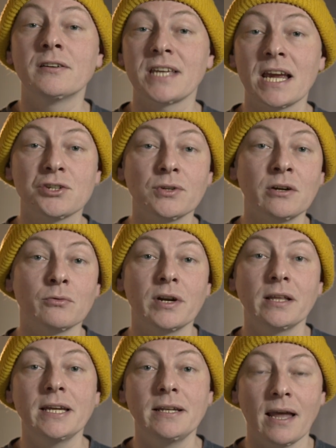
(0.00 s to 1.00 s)
there's actually a
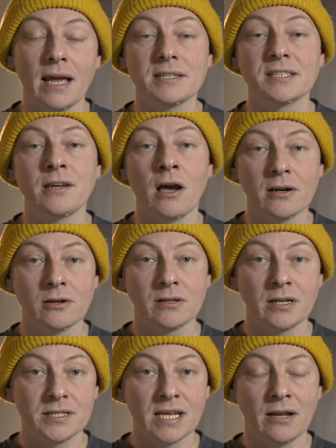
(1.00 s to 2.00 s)
really nice Docker
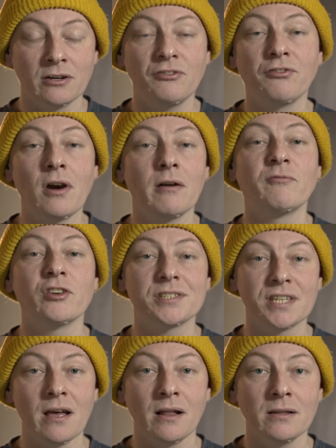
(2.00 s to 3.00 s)
container from
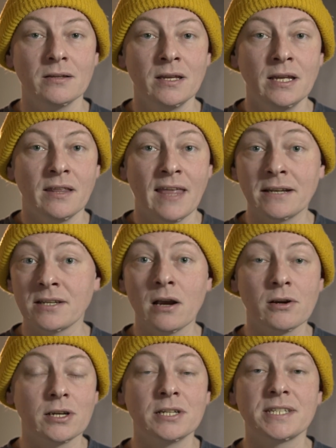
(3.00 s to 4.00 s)
Vercel. That
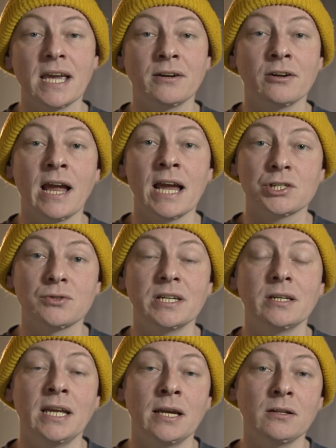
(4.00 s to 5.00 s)
Docker container
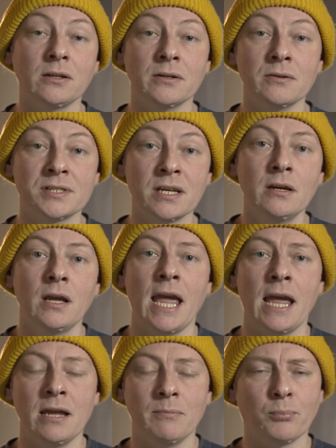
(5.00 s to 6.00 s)
actually includes
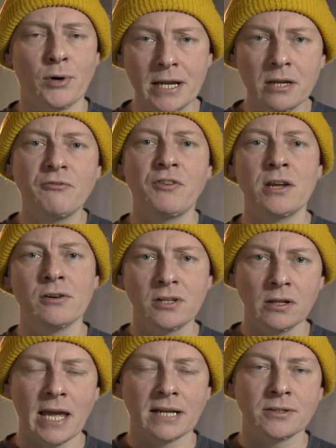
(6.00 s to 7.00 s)
a pre-configured
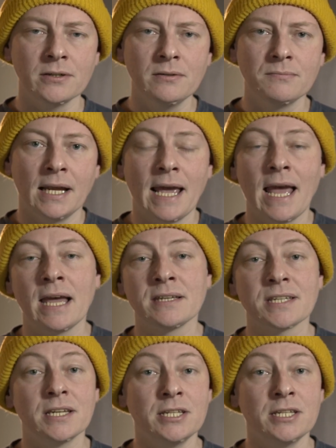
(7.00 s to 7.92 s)
collector. It has